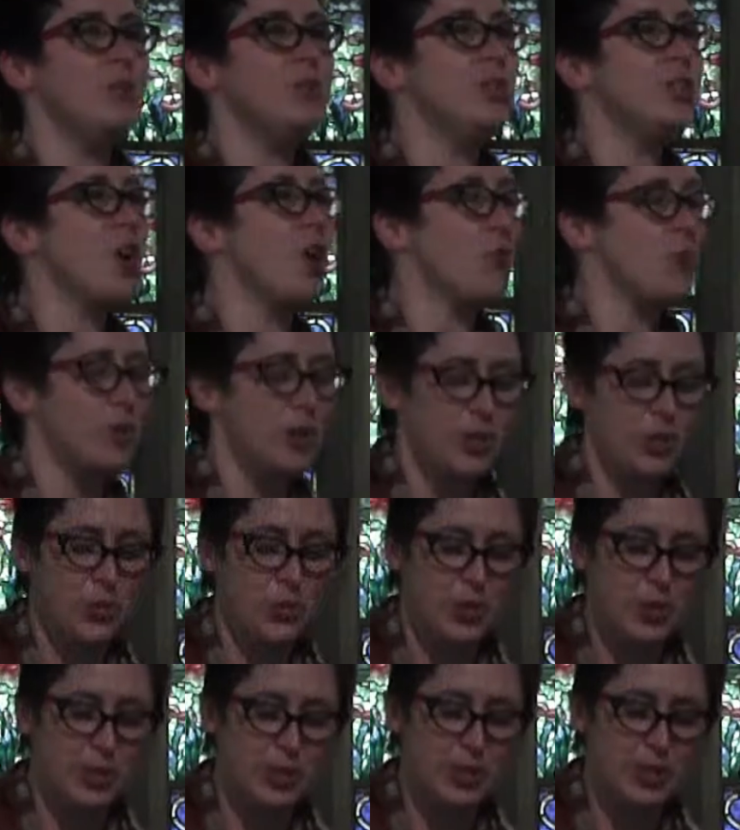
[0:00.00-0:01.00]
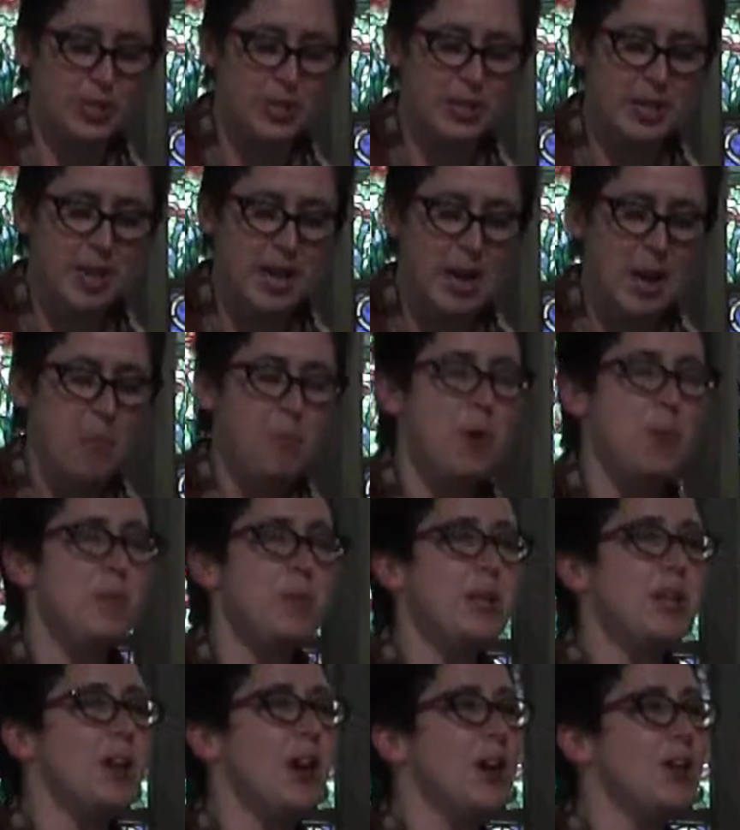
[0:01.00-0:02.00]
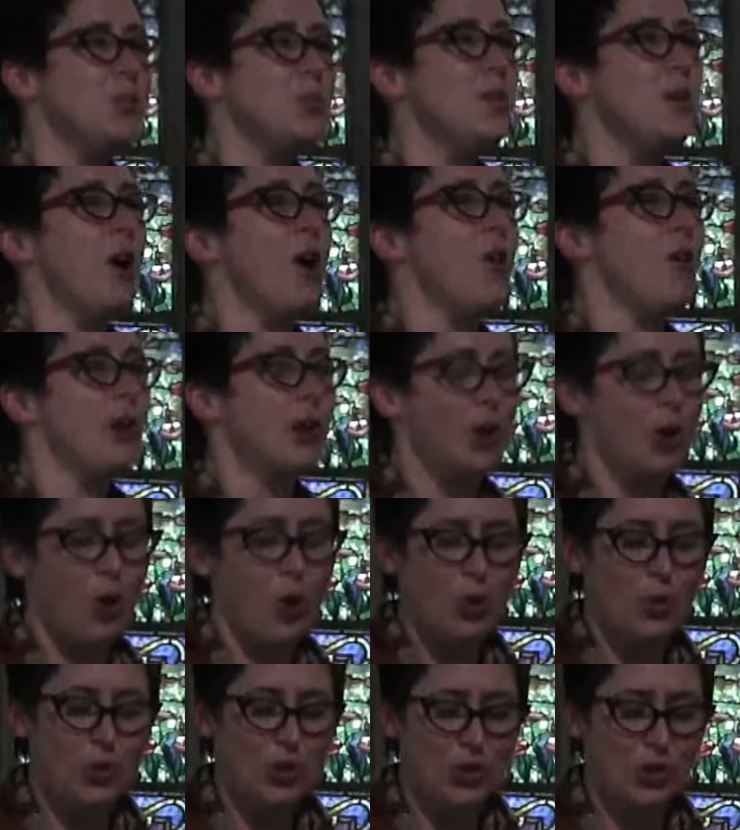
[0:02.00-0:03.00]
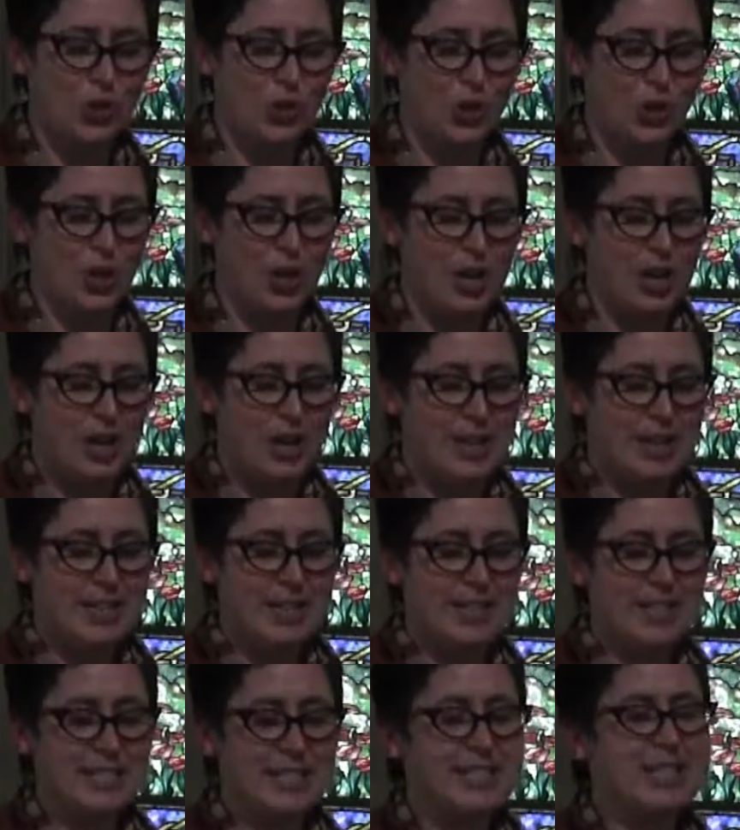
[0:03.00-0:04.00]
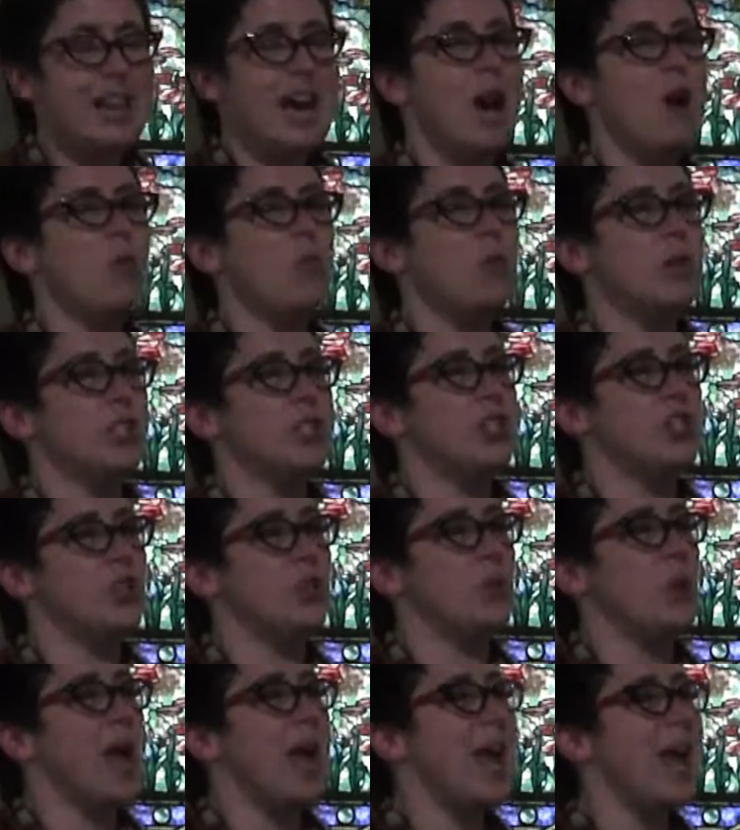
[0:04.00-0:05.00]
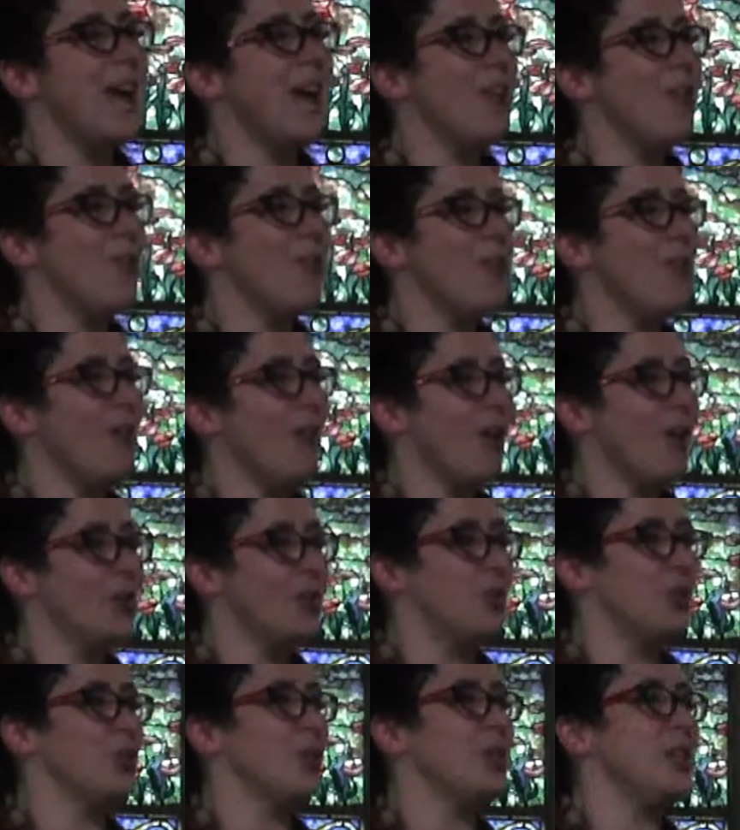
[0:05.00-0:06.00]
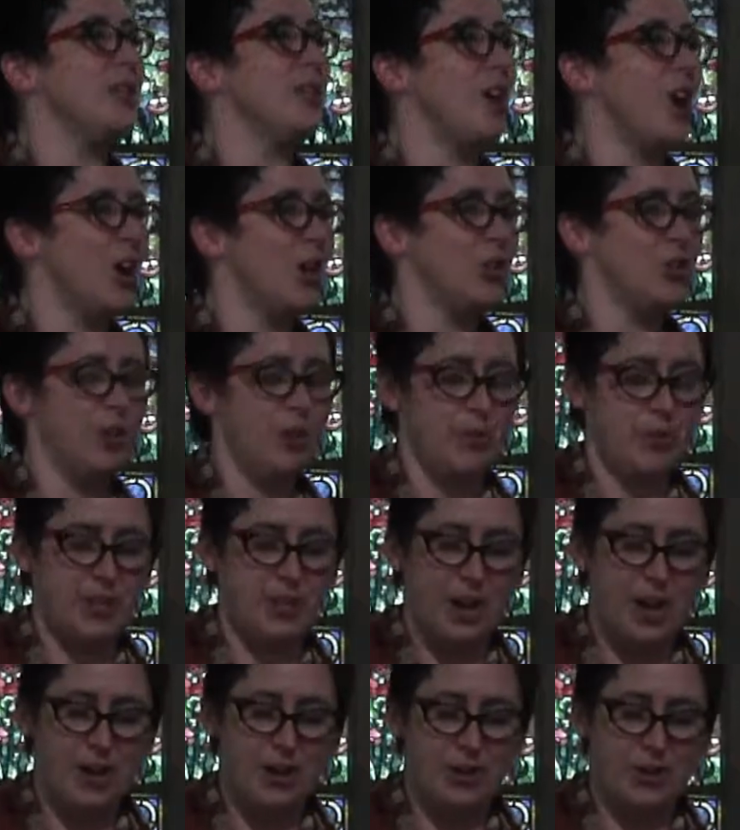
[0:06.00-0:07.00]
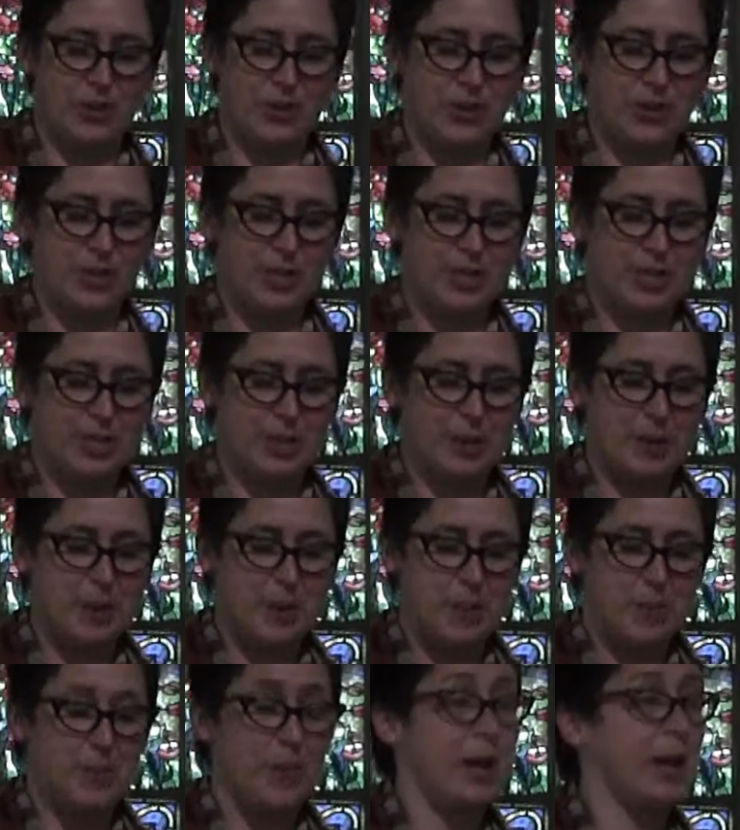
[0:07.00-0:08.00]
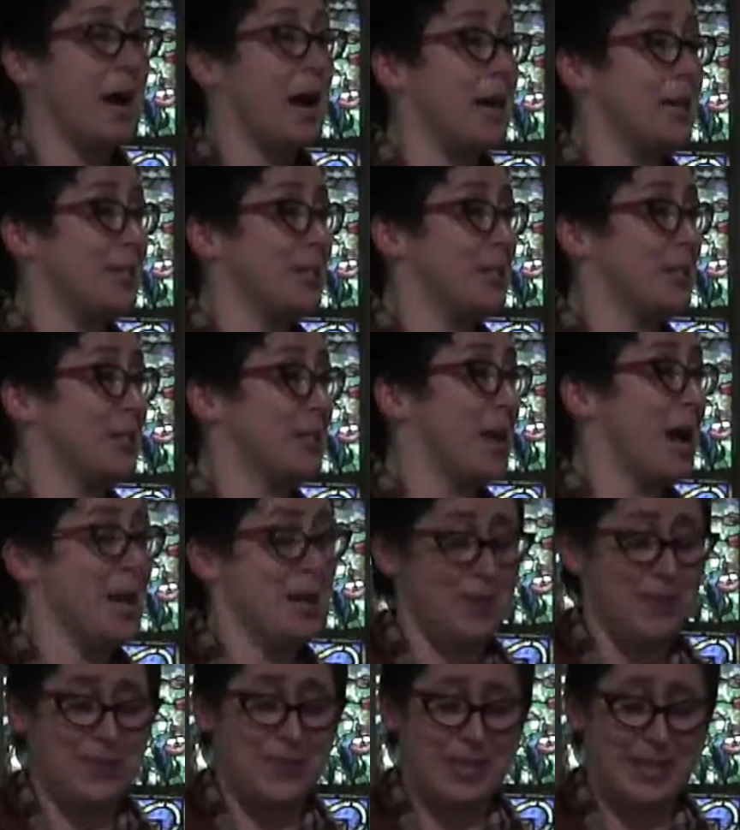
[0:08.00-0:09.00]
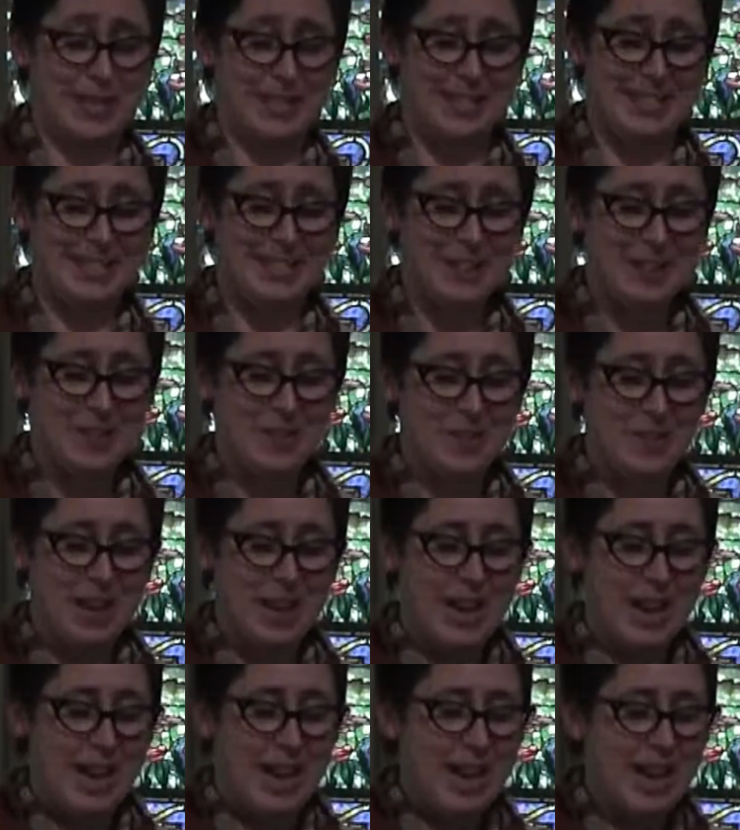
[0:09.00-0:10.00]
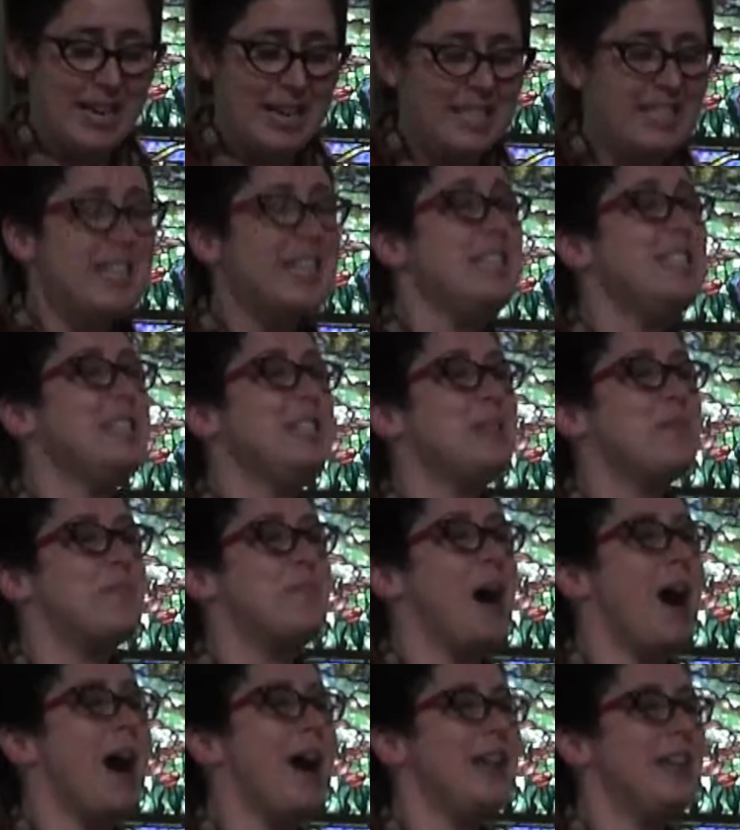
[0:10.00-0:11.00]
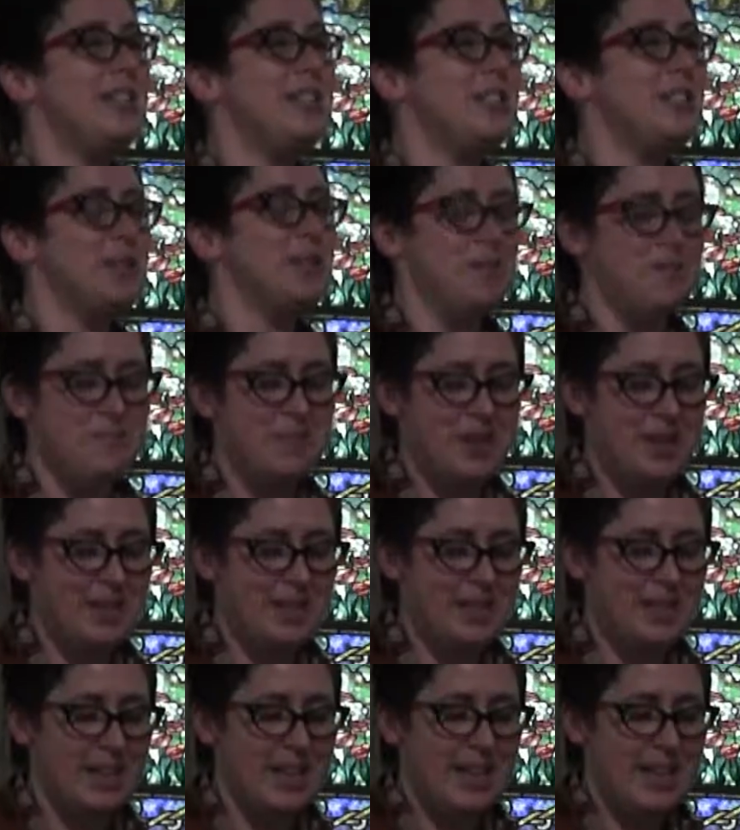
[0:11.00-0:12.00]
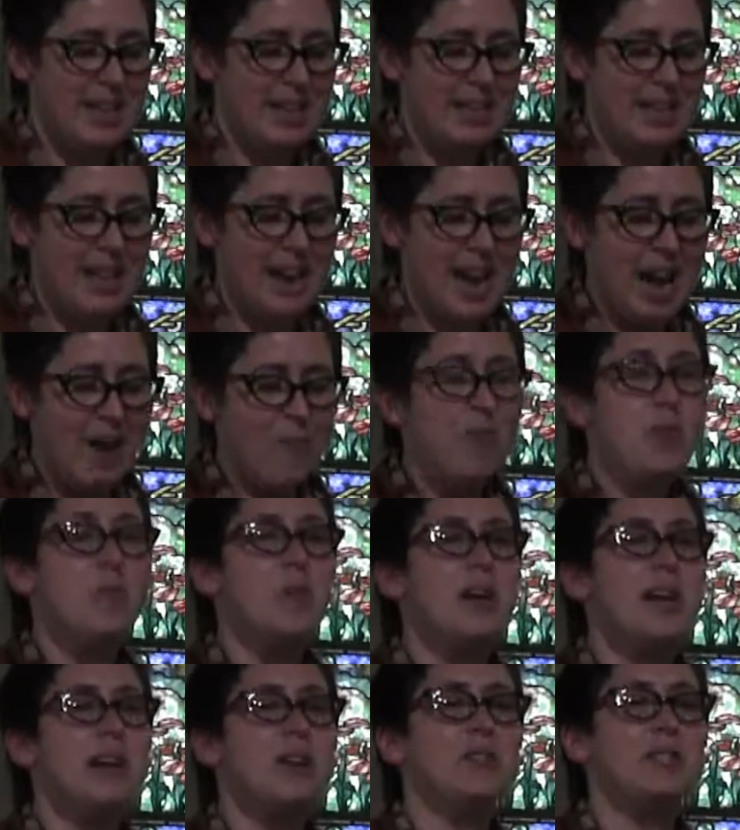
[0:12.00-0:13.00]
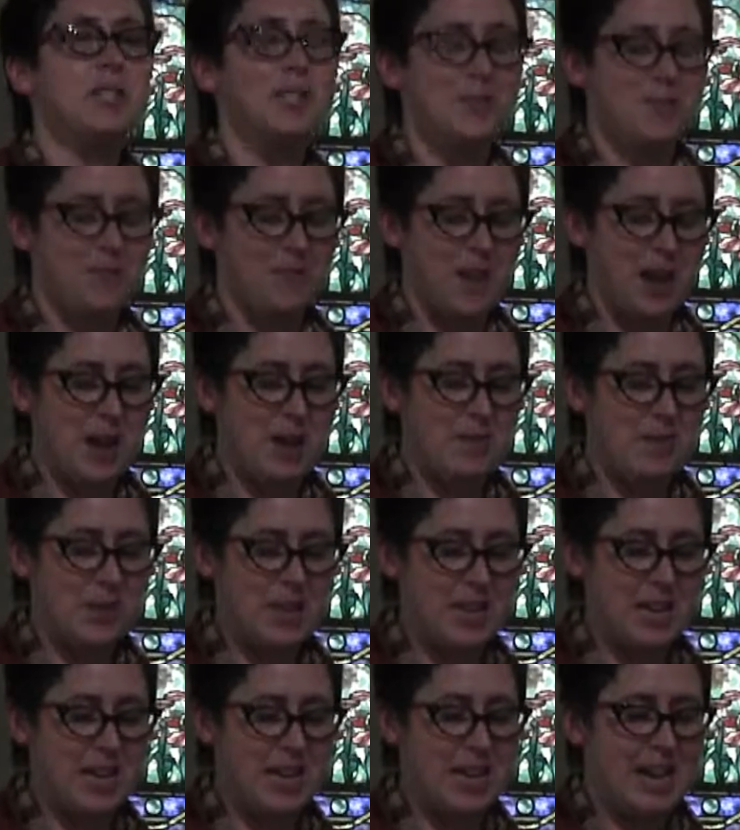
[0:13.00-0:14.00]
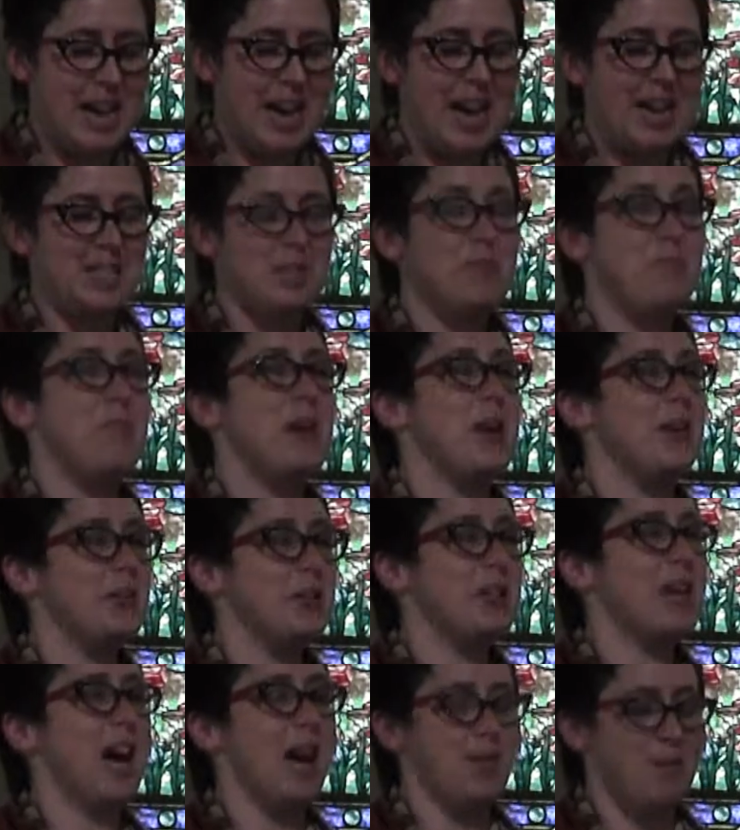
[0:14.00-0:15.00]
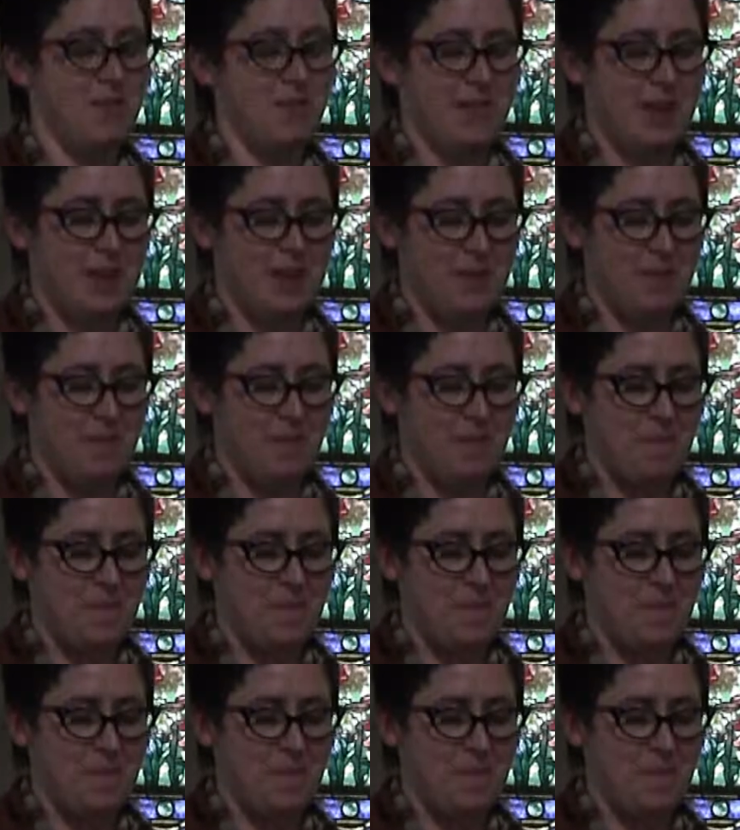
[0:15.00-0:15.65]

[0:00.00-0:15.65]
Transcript: using our rituals, but because we are a culture that does not wish to air our dirty laundry with others, like I just kind of did, it is easy to buy into the myth that everyone else's family has a better time of it,